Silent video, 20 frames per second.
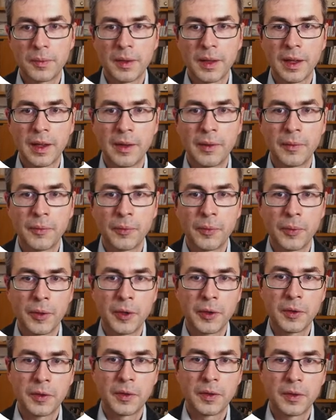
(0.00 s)
I
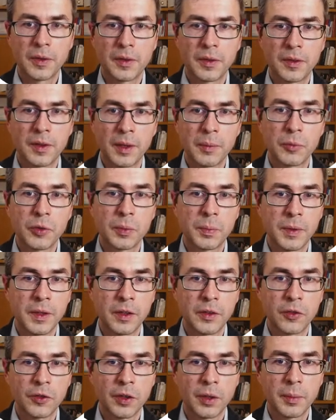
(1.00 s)
want them to be
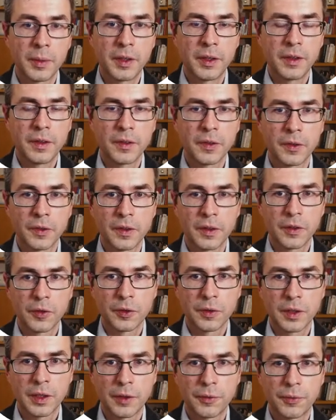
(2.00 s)
in Germany, so they
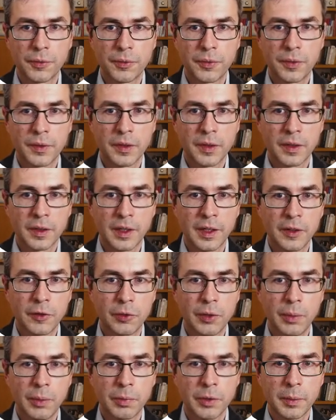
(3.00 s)
should have the
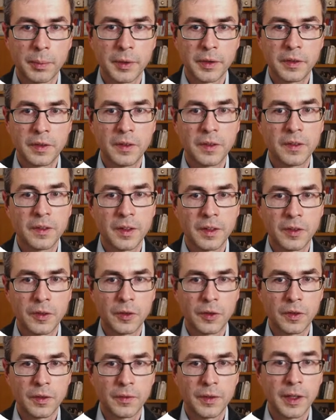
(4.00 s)
country property set
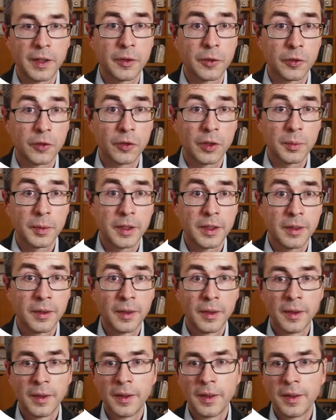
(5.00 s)
to the value Germany,
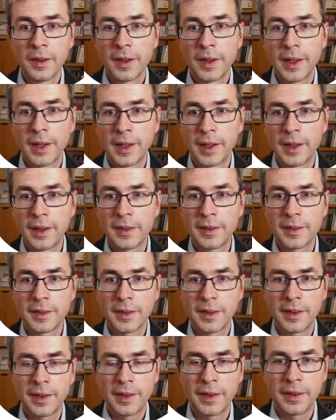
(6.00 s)
and
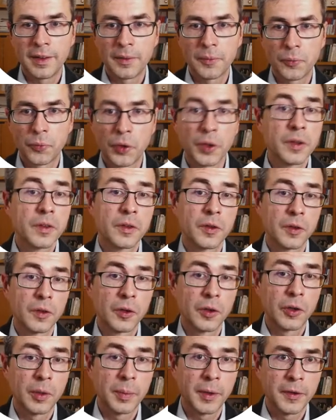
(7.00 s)
I want to
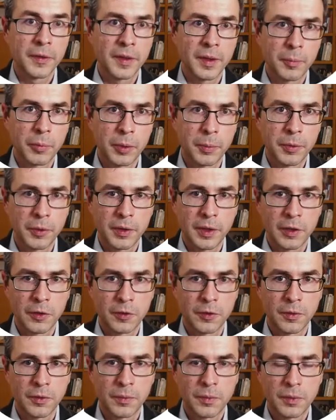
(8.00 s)
know about their
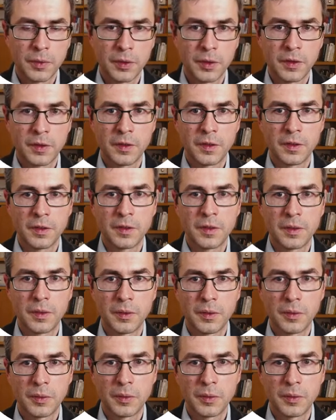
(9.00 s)
population. This is